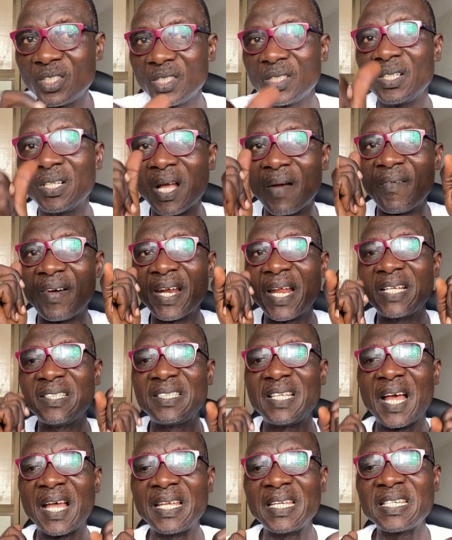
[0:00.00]
galvanize
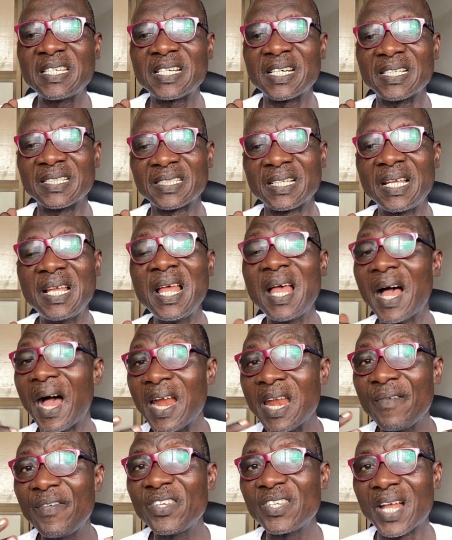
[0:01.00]
their interest.
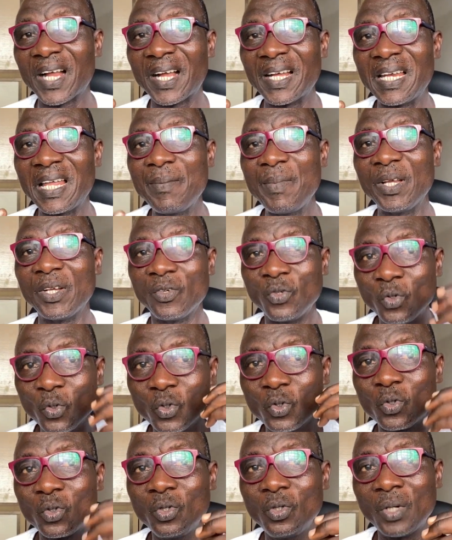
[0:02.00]
And if it's academic
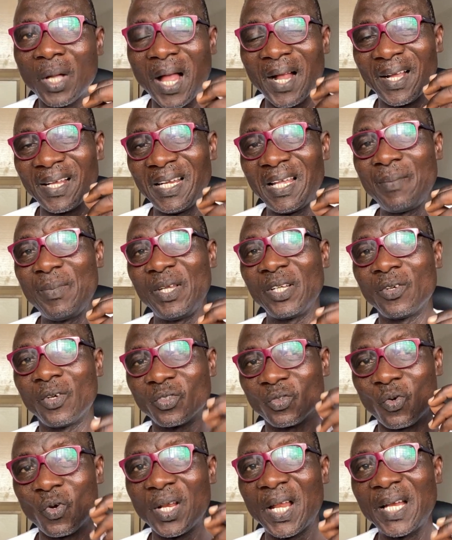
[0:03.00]
or
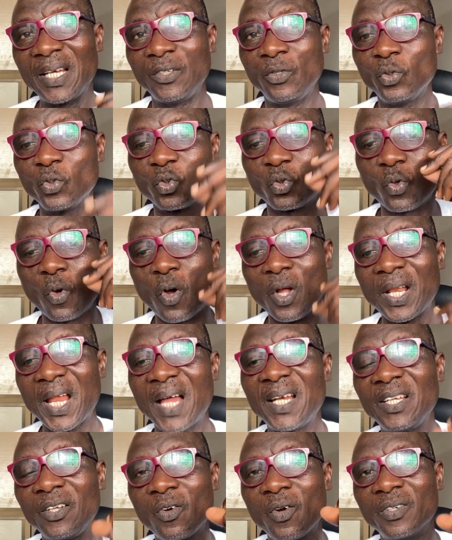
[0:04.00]
scholarly, use
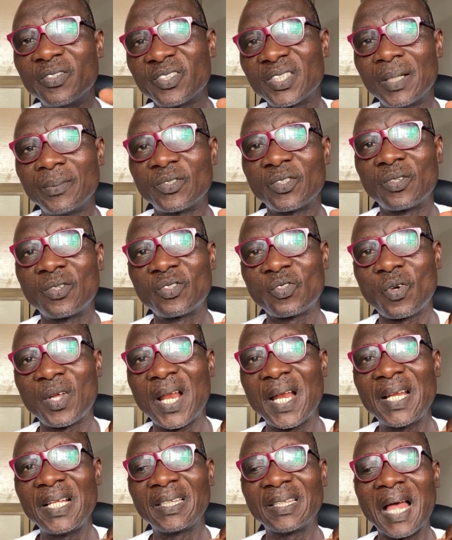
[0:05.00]
scholarly concepts,
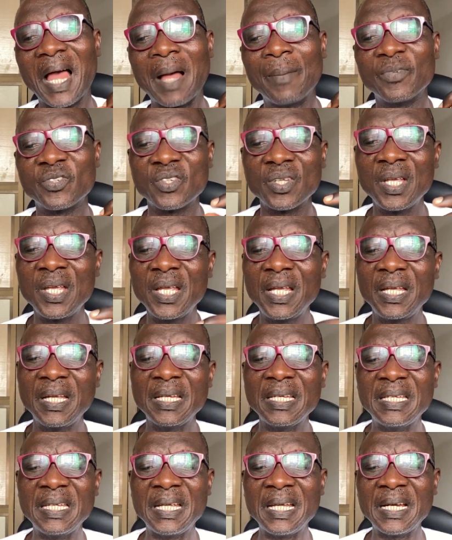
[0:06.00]
scholarly terms
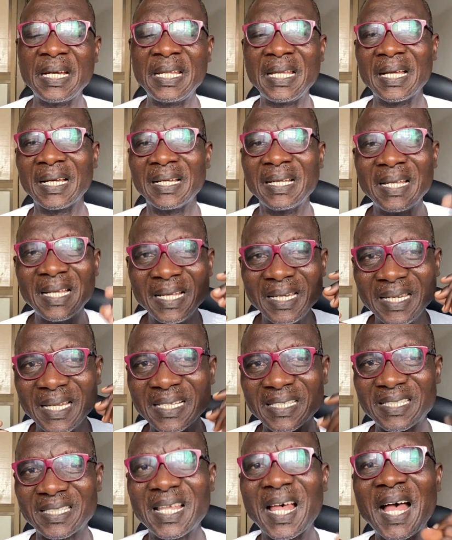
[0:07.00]
in the area. Then
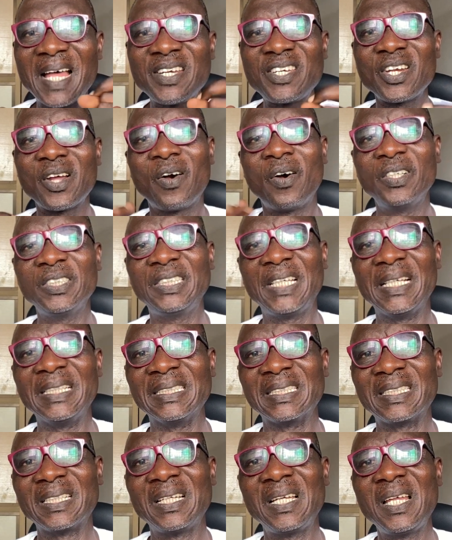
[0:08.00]
sound
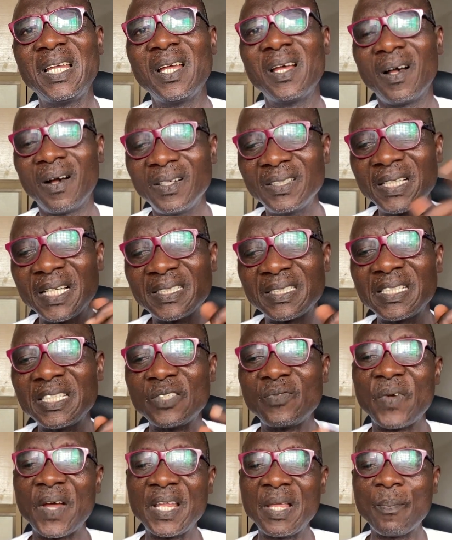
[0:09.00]
urgent. Urgency is
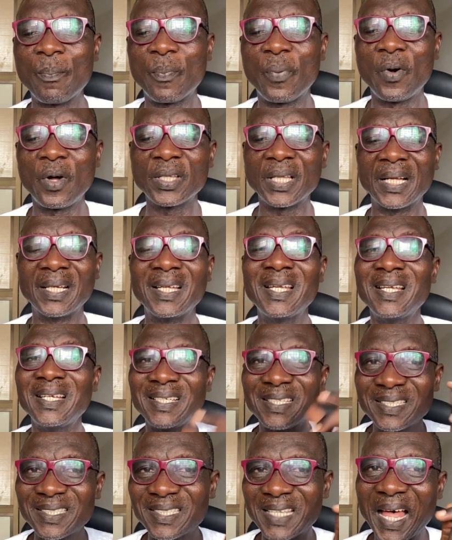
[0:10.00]
very important.
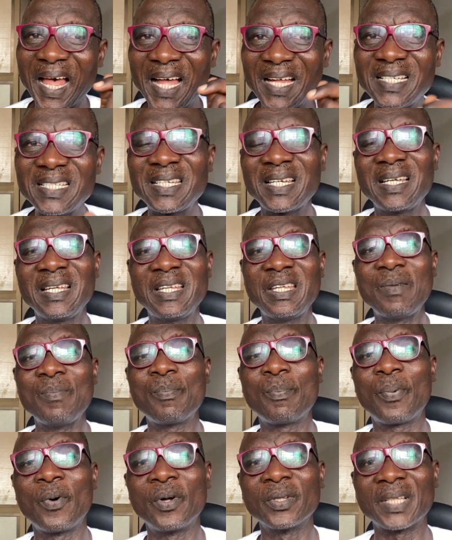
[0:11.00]
Sound
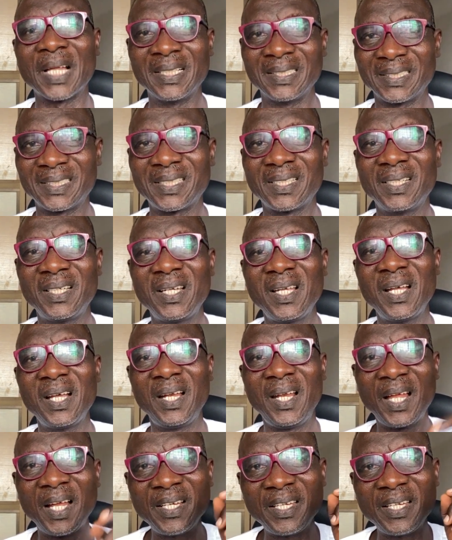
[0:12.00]
important. Let